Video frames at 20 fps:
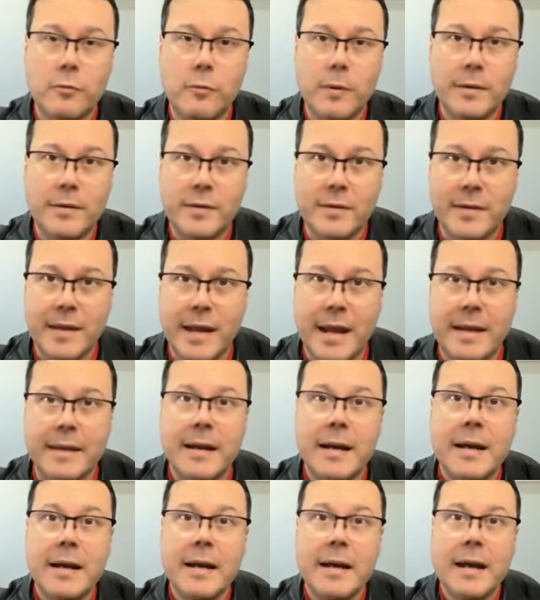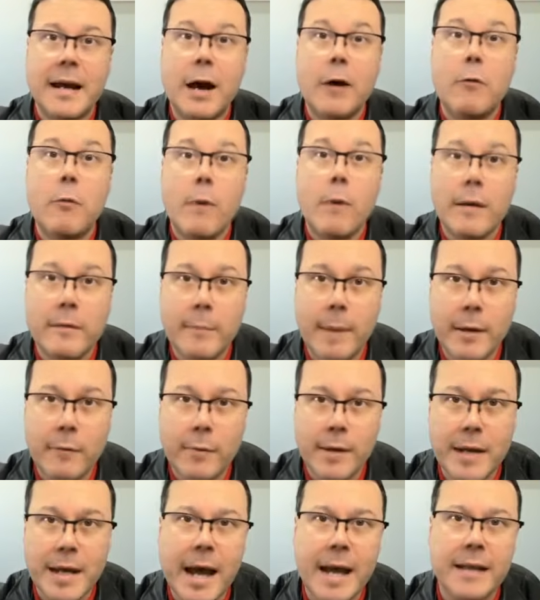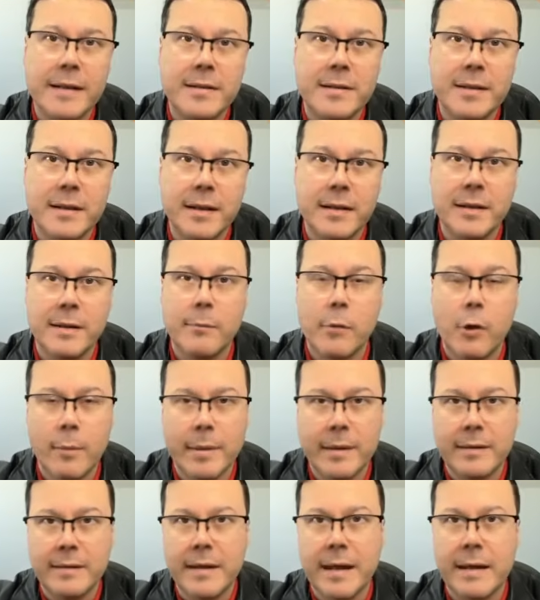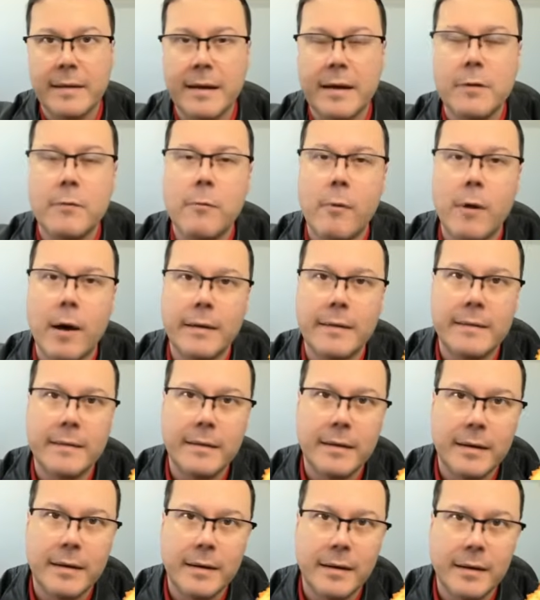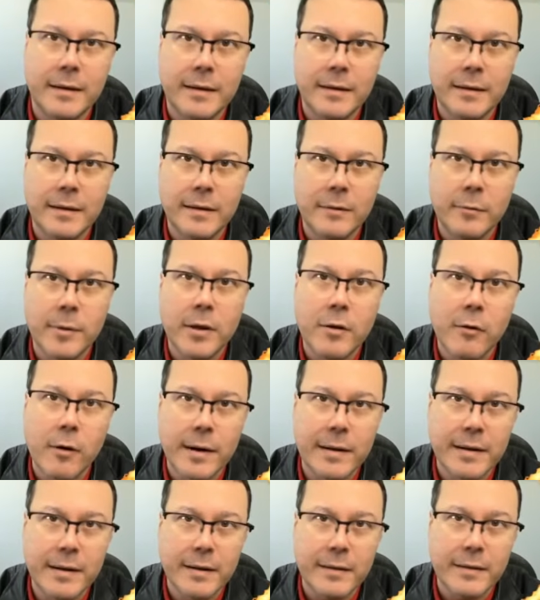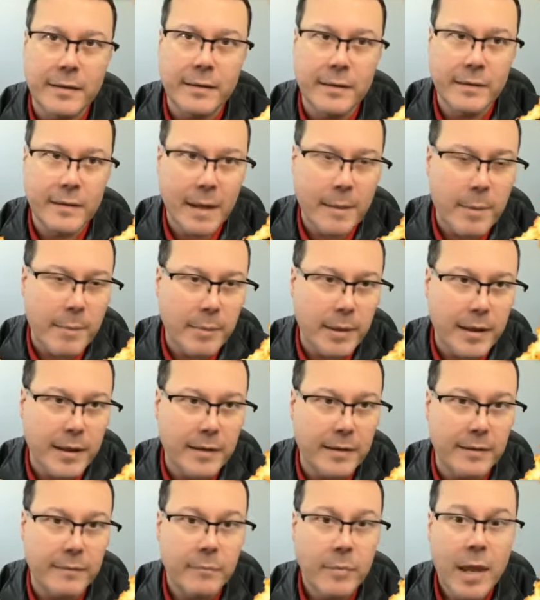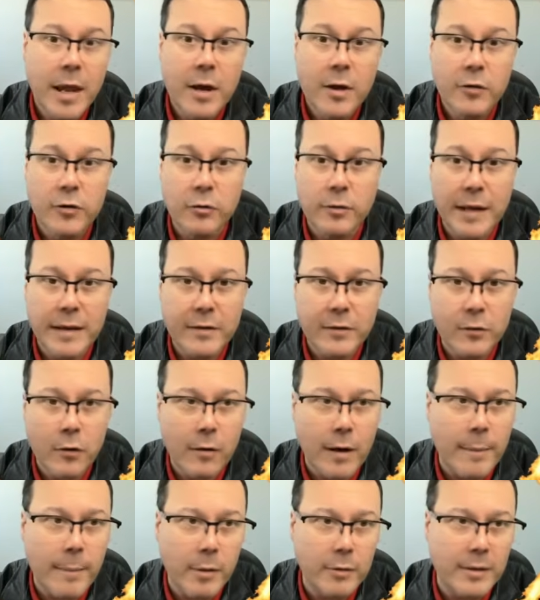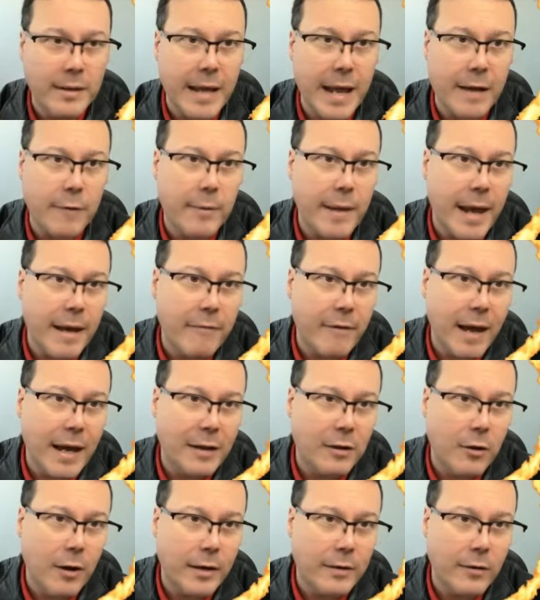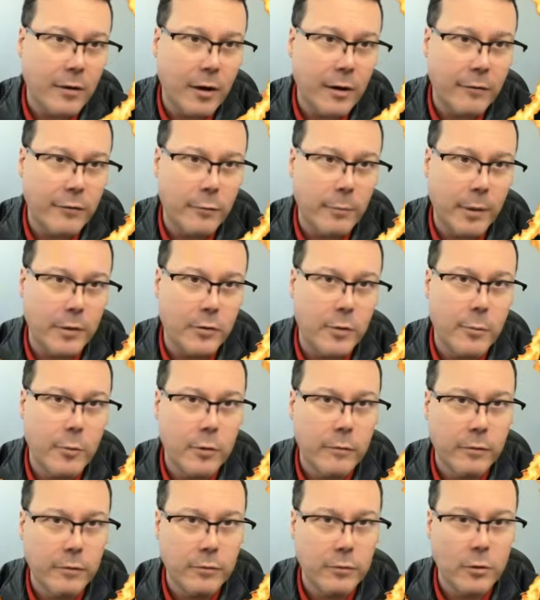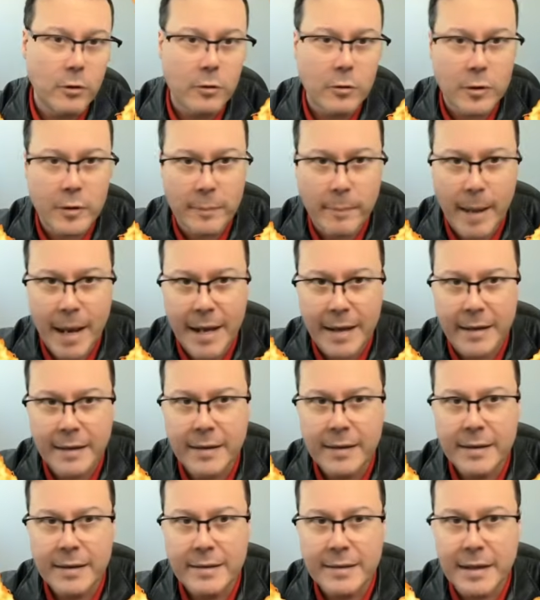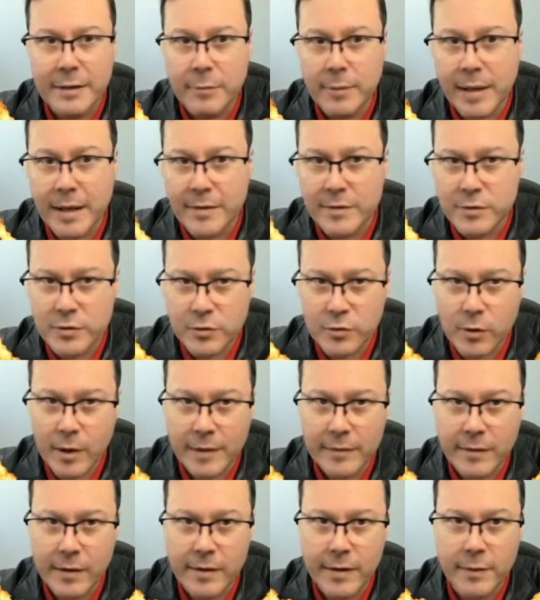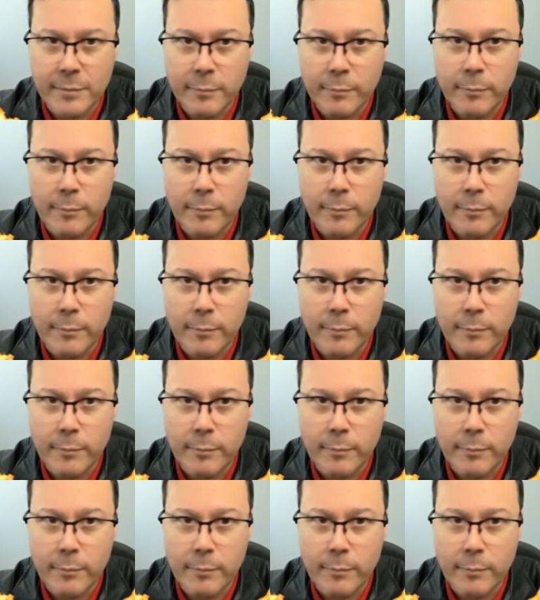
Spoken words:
understand how was my reality in the moment that I was recording this gameplay here. So let's talk about the deck. We have a lot of spot removal, Long Goodbye, that we can destroy target